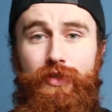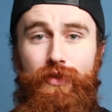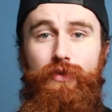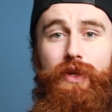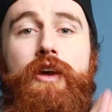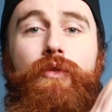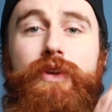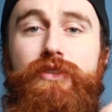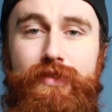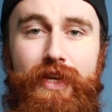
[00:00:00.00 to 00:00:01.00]
2,
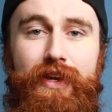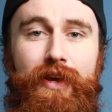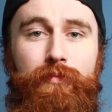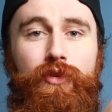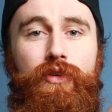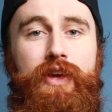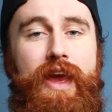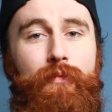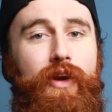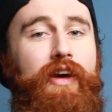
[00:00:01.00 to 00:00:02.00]
when you set up your
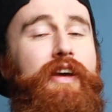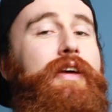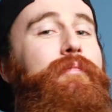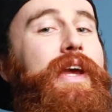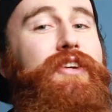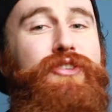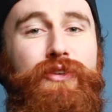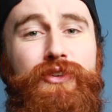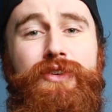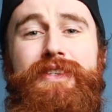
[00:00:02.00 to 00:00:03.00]
camera, make
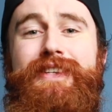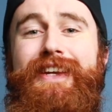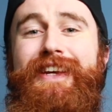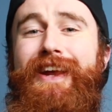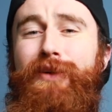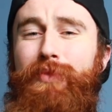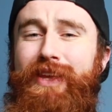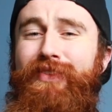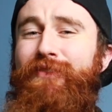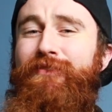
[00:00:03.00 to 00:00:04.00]
sure you're setting it up
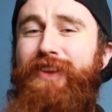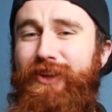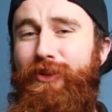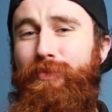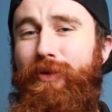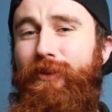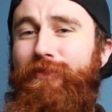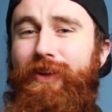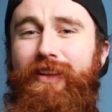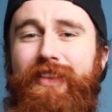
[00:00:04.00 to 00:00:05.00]
in the video
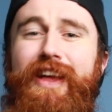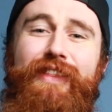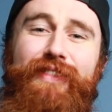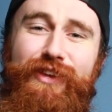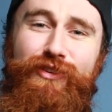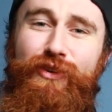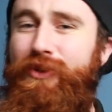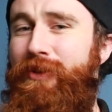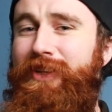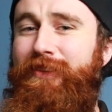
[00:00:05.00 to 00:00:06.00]
profile that you're
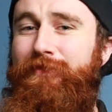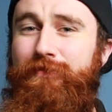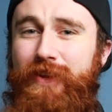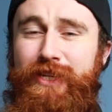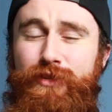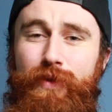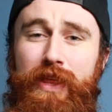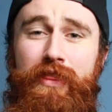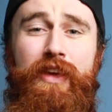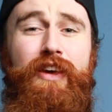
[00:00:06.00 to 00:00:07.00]
going to finish
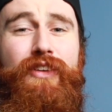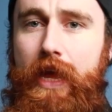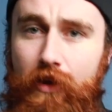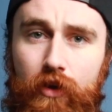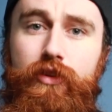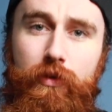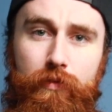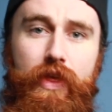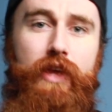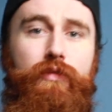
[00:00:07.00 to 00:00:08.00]
with. And on
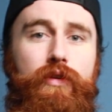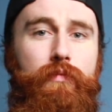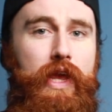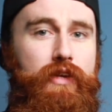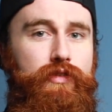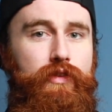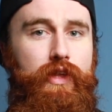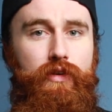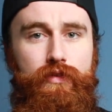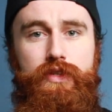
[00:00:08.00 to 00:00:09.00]
top of that, you want to make sure
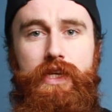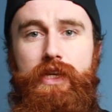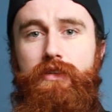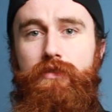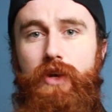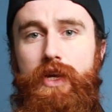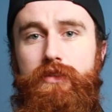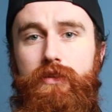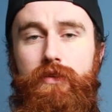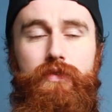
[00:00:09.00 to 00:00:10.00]
that all your settings are
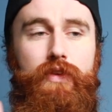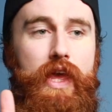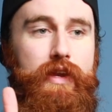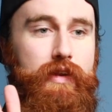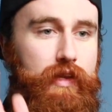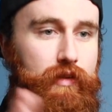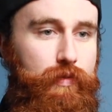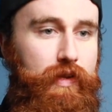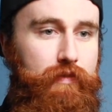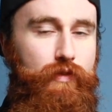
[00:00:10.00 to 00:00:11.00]
right. So if you're editing in
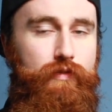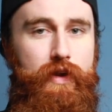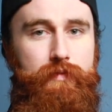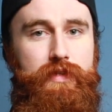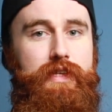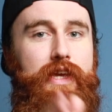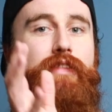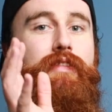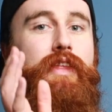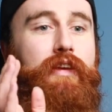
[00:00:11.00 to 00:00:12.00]
24 frames a
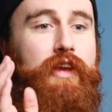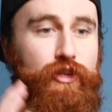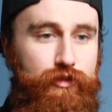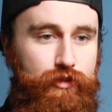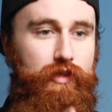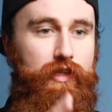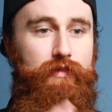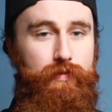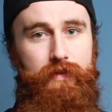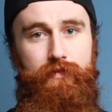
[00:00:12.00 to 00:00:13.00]
second, then shoot
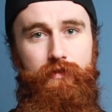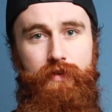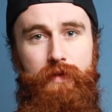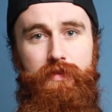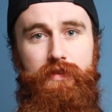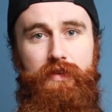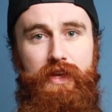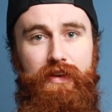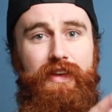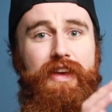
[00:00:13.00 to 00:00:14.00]
in 24 frames a
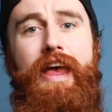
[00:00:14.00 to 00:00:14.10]
second.